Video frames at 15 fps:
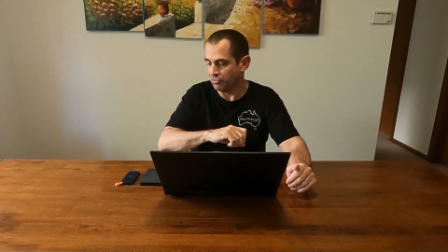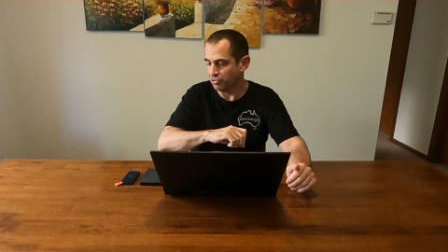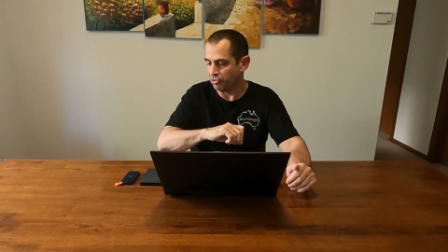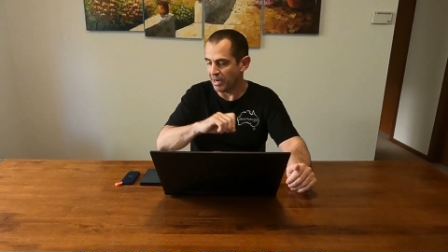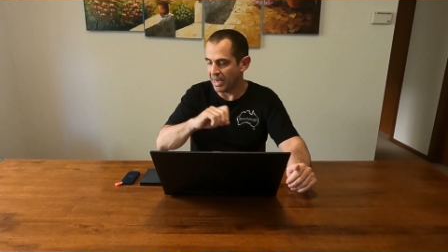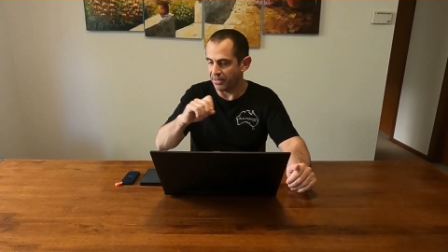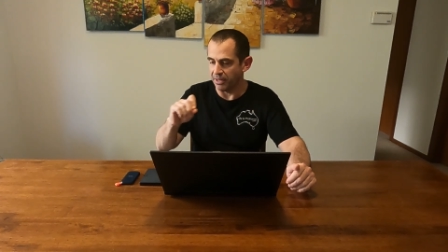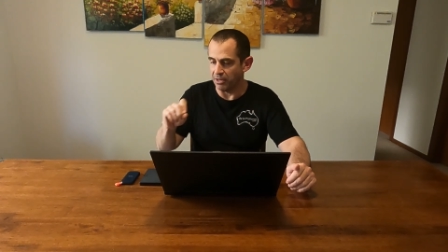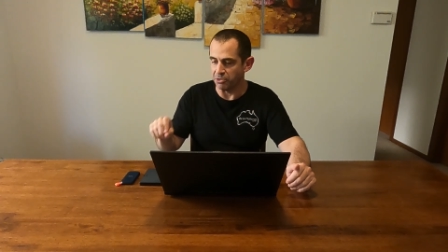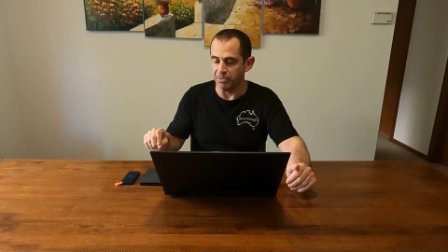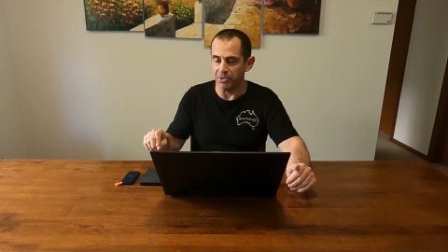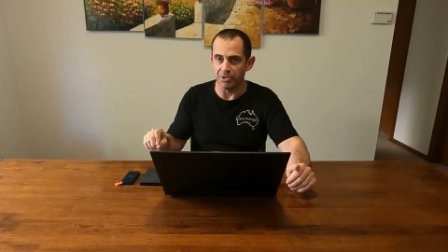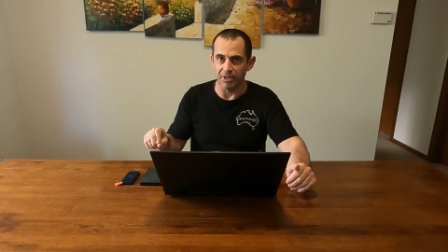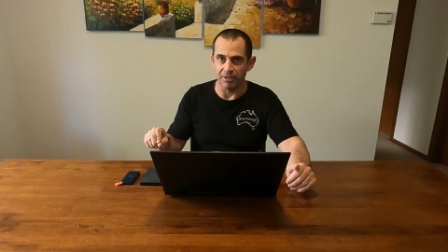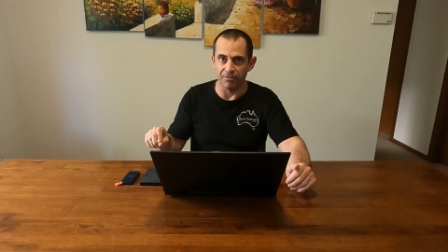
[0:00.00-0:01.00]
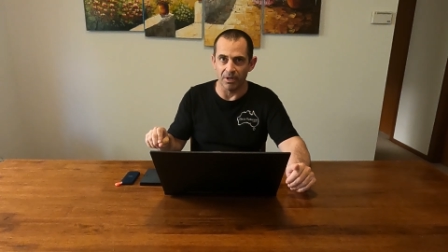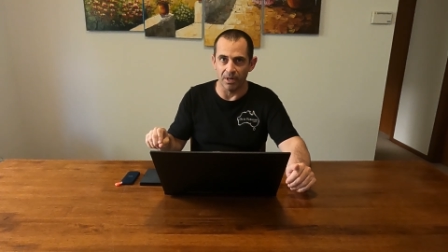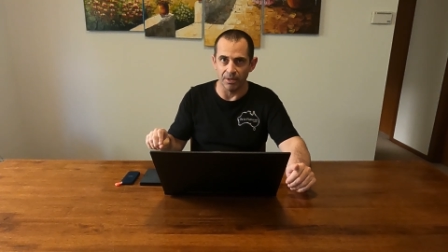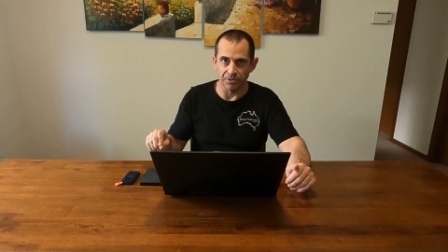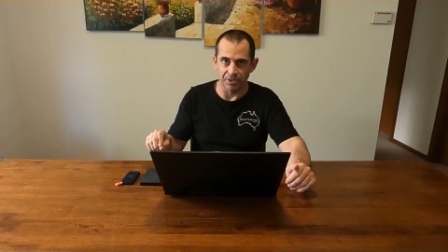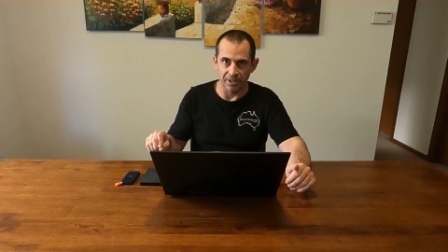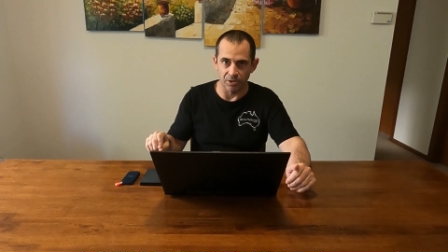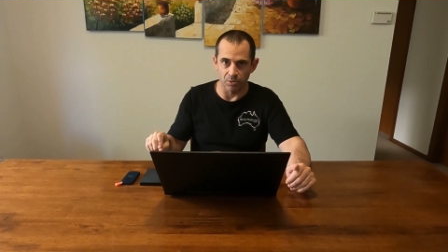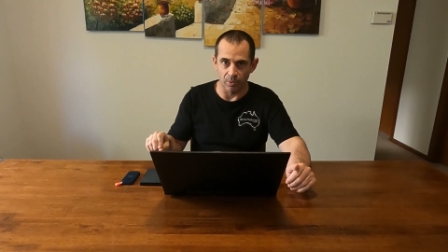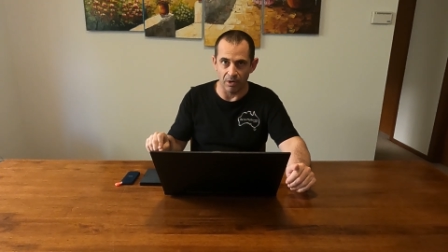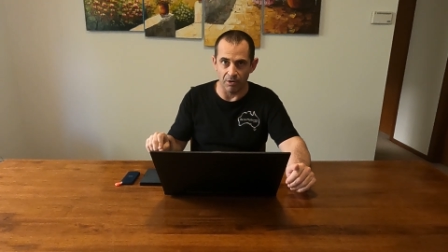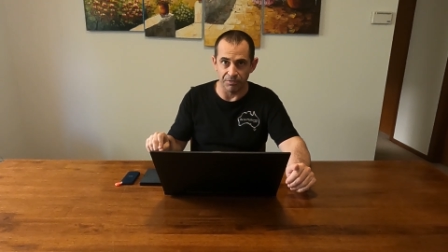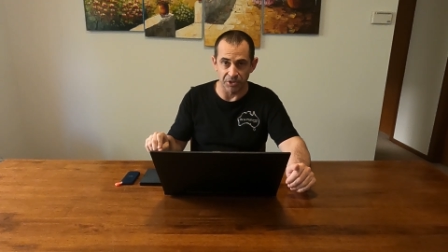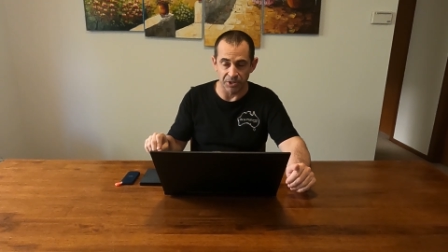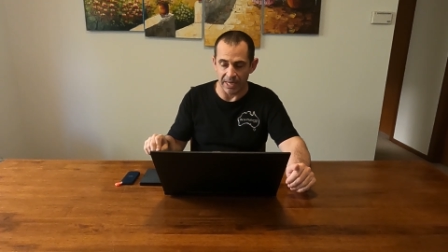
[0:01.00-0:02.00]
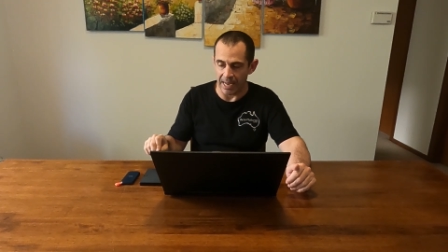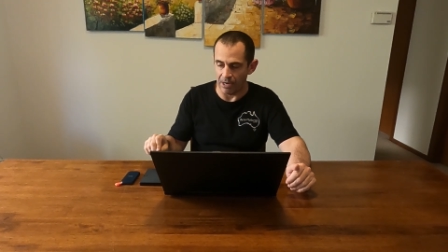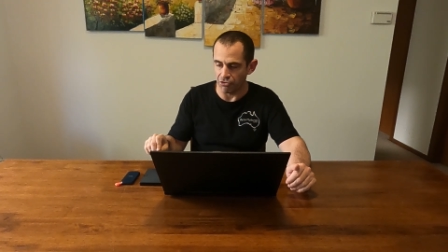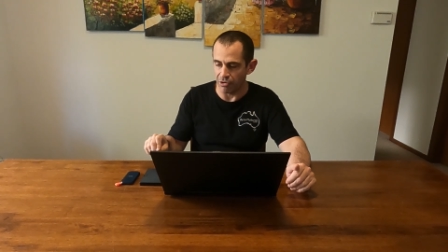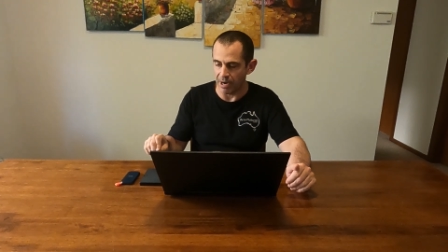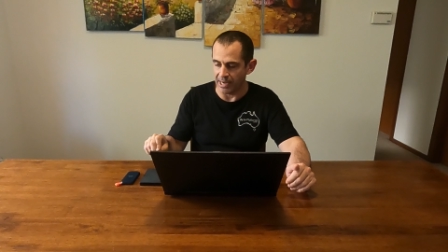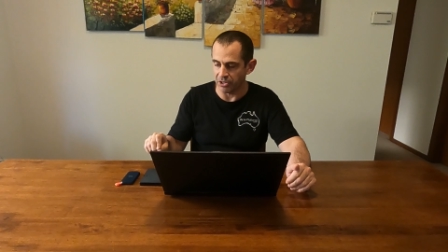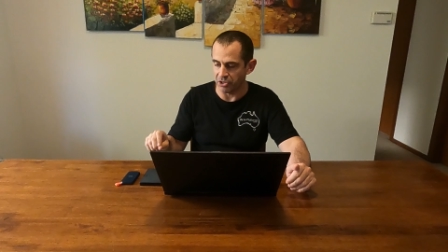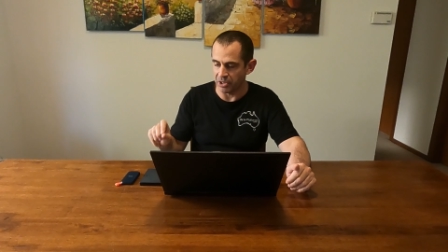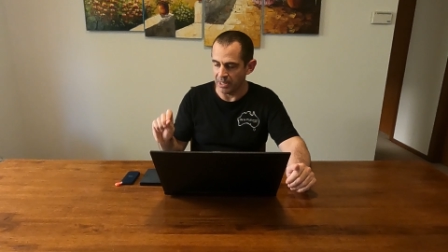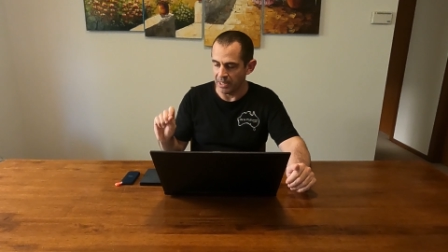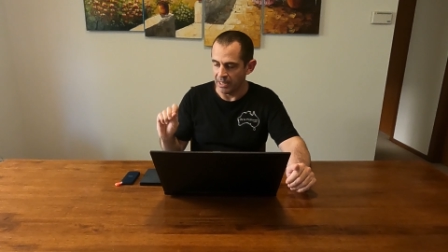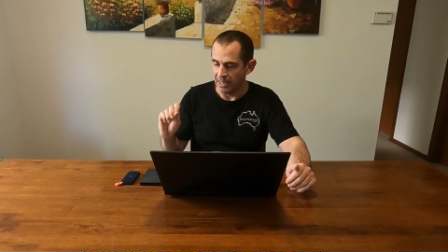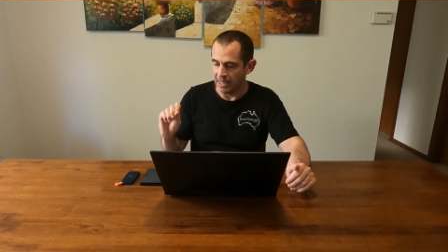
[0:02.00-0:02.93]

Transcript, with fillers: Drag those music files in as well for soundtracks.